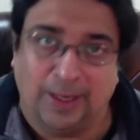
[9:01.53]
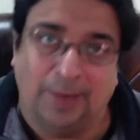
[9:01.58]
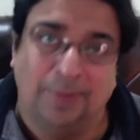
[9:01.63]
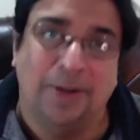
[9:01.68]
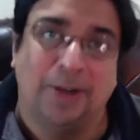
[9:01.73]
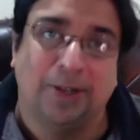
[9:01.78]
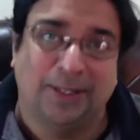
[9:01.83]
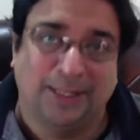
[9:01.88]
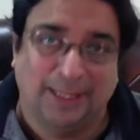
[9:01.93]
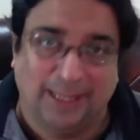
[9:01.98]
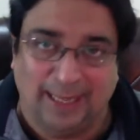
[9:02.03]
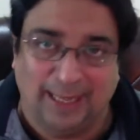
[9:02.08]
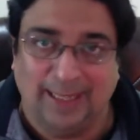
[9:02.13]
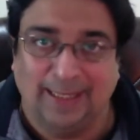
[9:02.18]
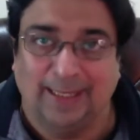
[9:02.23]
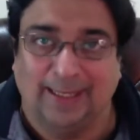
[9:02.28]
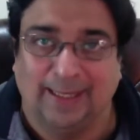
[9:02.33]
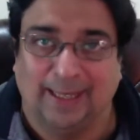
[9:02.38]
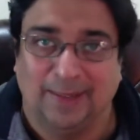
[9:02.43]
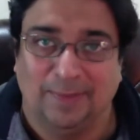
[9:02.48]
I'm not
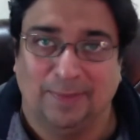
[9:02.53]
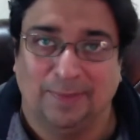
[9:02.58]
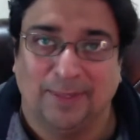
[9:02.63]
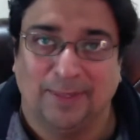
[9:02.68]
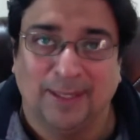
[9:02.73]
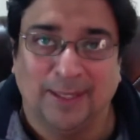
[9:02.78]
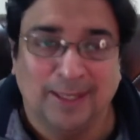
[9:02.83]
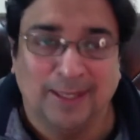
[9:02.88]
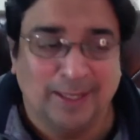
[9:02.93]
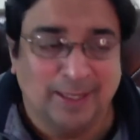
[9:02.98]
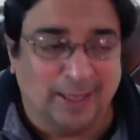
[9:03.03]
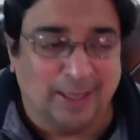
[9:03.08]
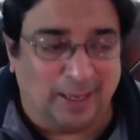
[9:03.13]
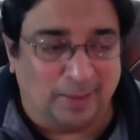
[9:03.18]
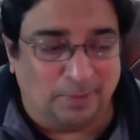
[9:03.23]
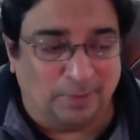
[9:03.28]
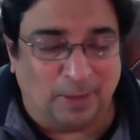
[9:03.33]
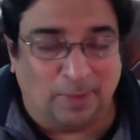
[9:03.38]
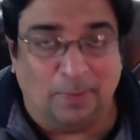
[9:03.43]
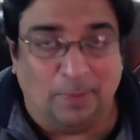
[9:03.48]
saying that
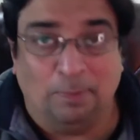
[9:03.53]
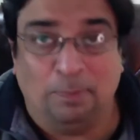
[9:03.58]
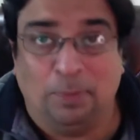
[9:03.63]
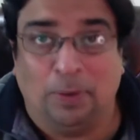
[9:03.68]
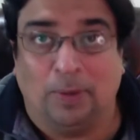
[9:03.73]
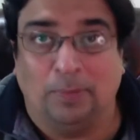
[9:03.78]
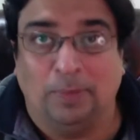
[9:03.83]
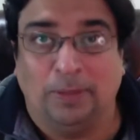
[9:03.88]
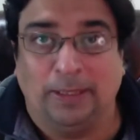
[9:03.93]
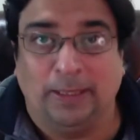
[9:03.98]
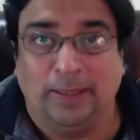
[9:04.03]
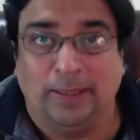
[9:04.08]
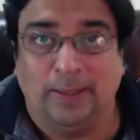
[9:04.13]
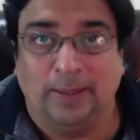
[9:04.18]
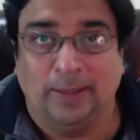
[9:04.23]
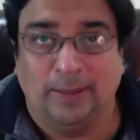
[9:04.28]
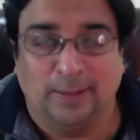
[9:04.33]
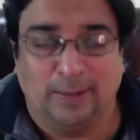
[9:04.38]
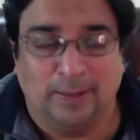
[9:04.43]
I'm probably,